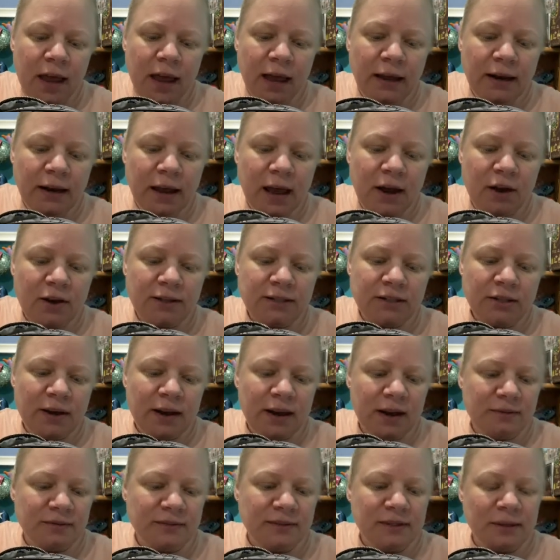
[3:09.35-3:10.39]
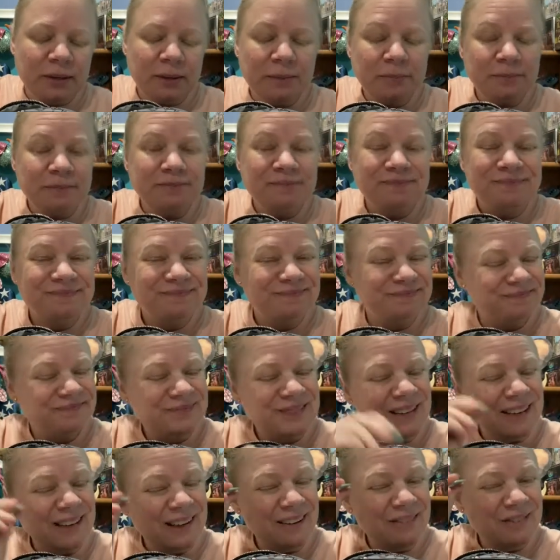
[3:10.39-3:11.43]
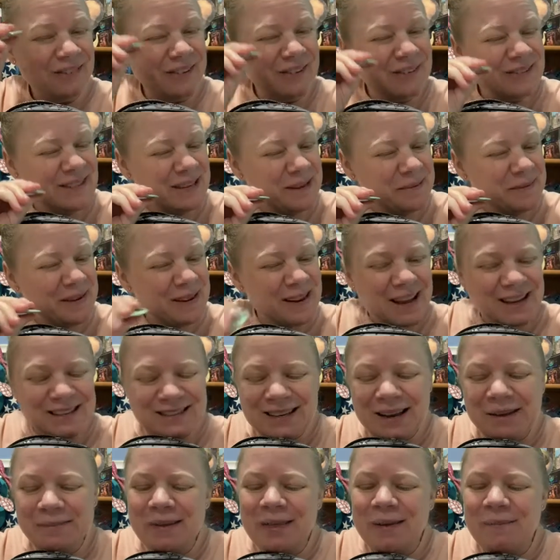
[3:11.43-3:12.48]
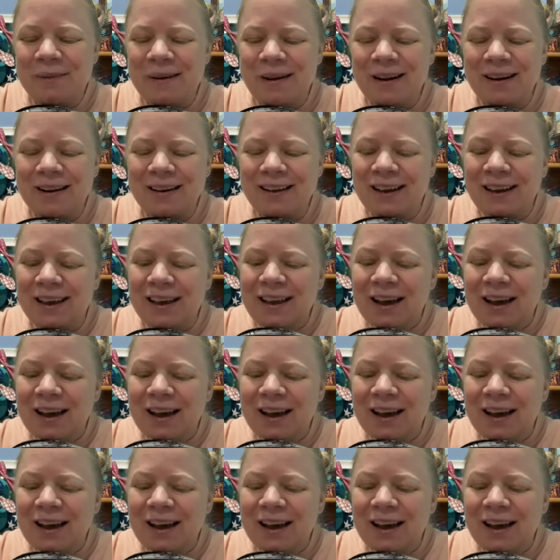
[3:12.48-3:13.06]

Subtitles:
And I also have some, if you see me next time in the park,